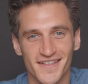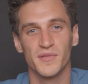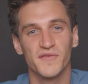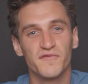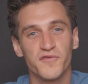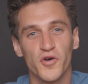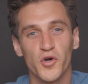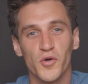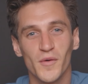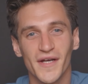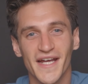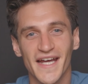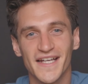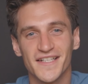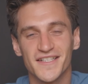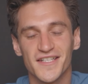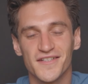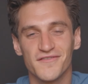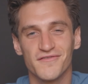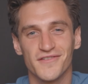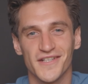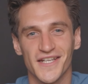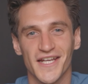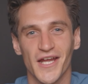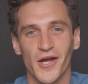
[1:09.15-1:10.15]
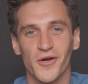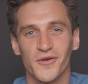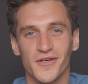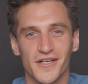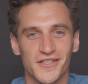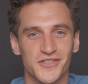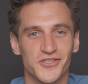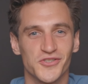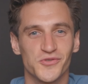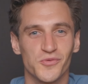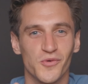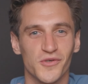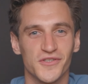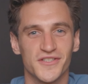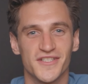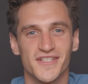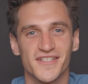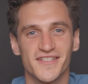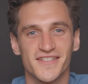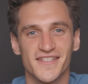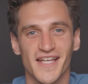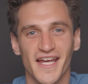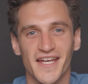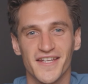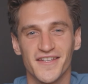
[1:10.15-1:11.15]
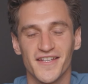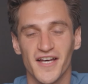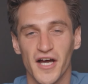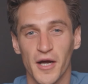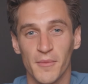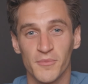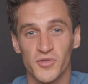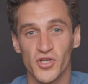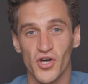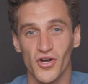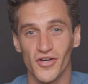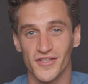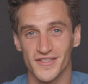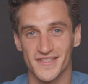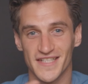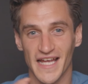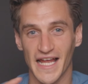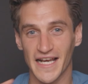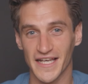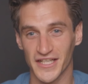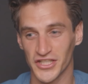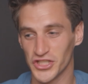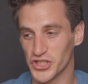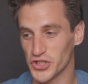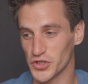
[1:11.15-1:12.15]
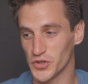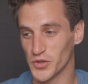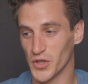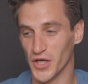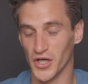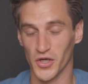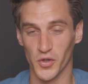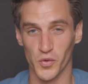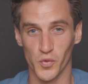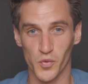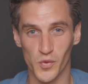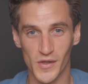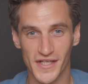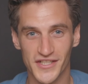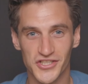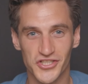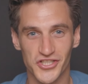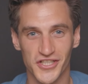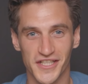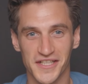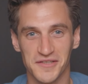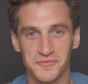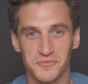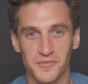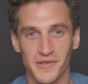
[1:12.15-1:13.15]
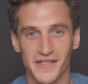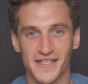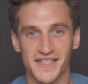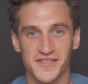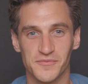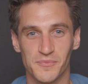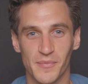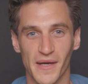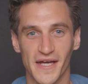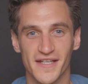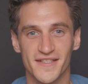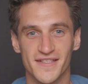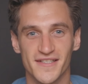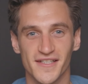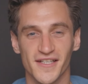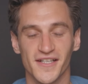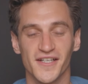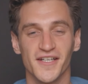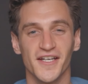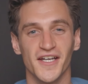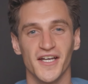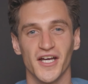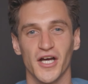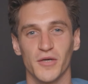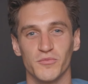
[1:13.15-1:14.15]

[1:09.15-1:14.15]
Before we get into the video, I just want to say that I'm not telling you which gimbal is better.